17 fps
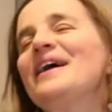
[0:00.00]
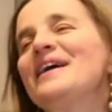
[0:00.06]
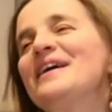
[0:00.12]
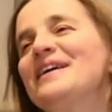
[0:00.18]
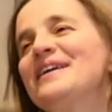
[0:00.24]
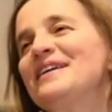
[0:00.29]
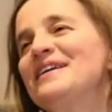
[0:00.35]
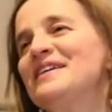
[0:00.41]

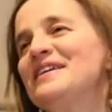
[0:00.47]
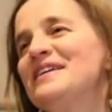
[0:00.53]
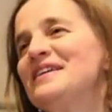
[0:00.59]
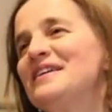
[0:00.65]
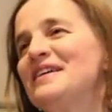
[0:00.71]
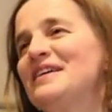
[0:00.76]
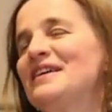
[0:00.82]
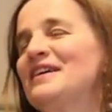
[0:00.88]

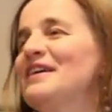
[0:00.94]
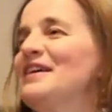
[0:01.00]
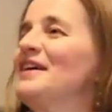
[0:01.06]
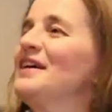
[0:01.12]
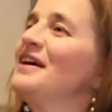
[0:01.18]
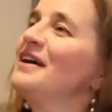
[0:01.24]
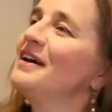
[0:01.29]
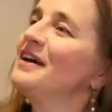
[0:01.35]
He
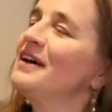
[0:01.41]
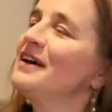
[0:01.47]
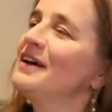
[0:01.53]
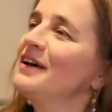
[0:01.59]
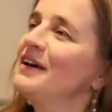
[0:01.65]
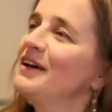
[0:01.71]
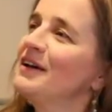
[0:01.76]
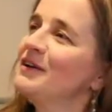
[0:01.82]

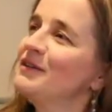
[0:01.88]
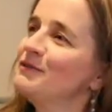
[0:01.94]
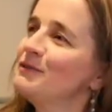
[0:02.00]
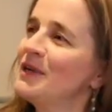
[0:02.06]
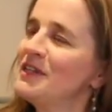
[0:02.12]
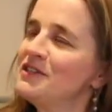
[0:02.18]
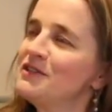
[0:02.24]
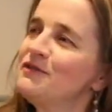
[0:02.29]

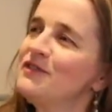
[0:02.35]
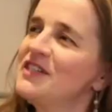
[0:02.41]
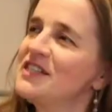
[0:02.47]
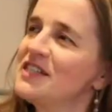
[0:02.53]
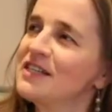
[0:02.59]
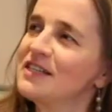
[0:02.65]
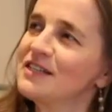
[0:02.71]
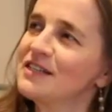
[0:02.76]
went to
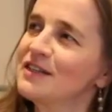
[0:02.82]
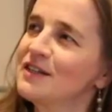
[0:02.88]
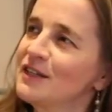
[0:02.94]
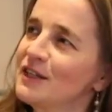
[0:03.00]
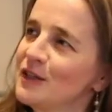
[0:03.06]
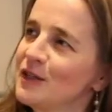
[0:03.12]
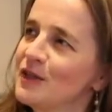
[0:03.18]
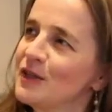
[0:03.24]
visit
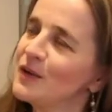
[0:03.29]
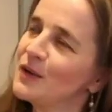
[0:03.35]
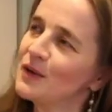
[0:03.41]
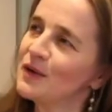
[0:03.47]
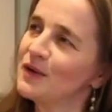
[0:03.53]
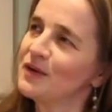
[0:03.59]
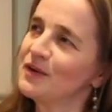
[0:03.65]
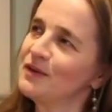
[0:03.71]
the
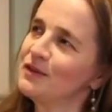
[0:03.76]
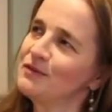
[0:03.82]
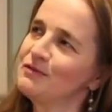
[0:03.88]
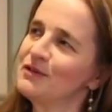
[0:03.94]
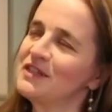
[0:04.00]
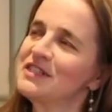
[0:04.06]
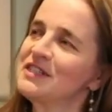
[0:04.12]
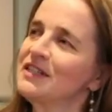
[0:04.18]

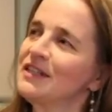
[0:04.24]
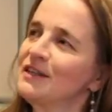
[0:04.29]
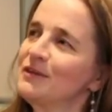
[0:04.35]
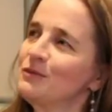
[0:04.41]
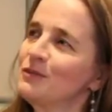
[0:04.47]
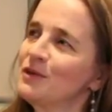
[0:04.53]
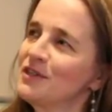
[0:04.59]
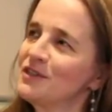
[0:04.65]
recently
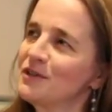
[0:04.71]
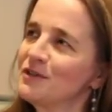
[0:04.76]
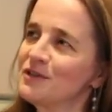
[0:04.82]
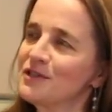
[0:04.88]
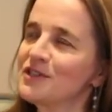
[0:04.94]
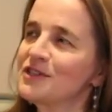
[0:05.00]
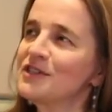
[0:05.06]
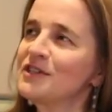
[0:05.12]
widowed